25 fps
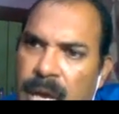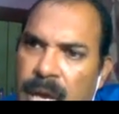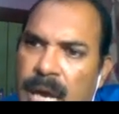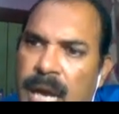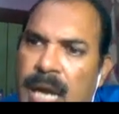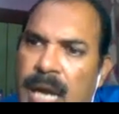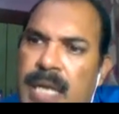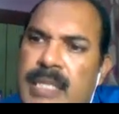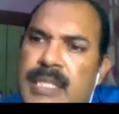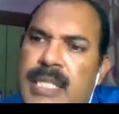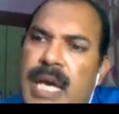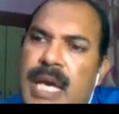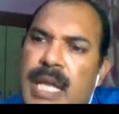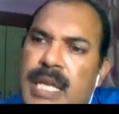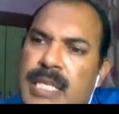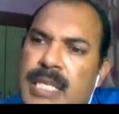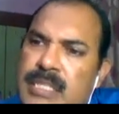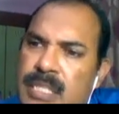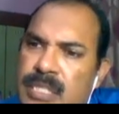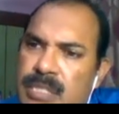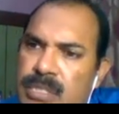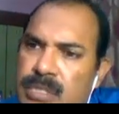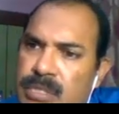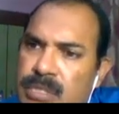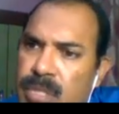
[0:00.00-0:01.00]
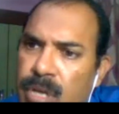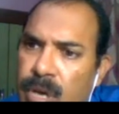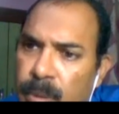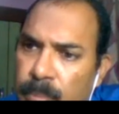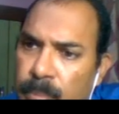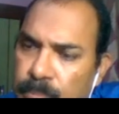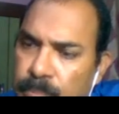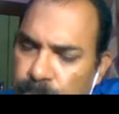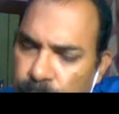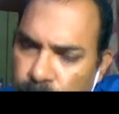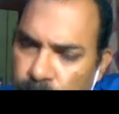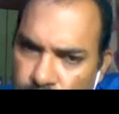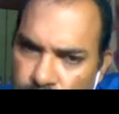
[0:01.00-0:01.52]
and there is a
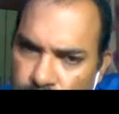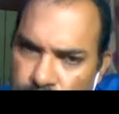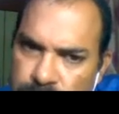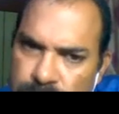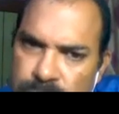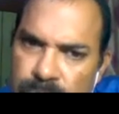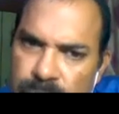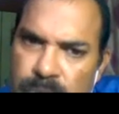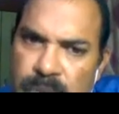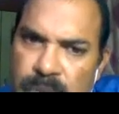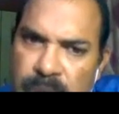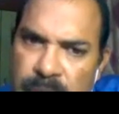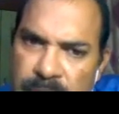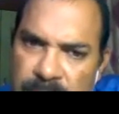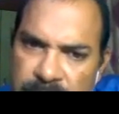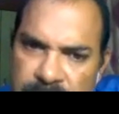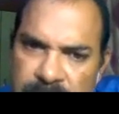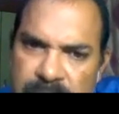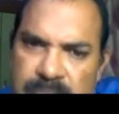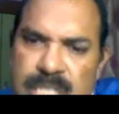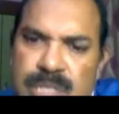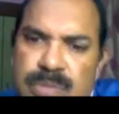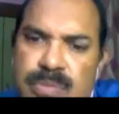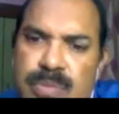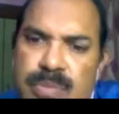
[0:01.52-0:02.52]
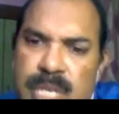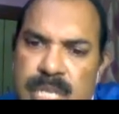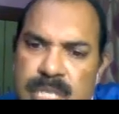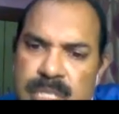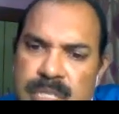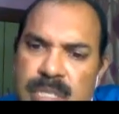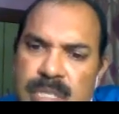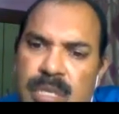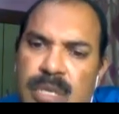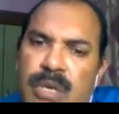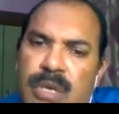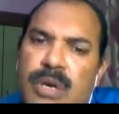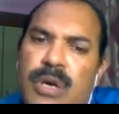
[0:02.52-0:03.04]
thumb post against
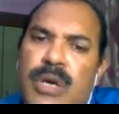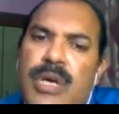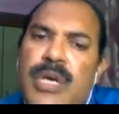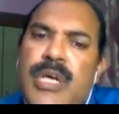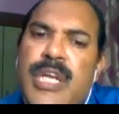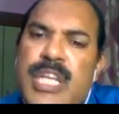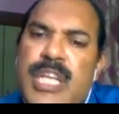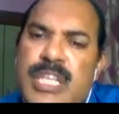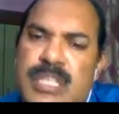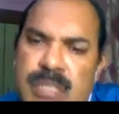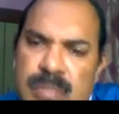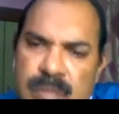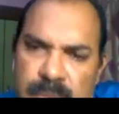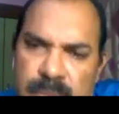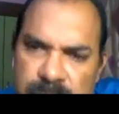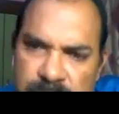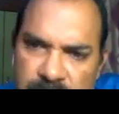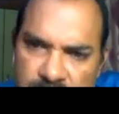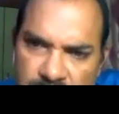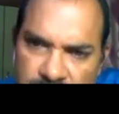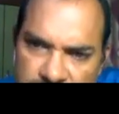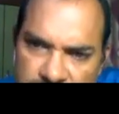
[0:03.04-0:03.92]
which rest of the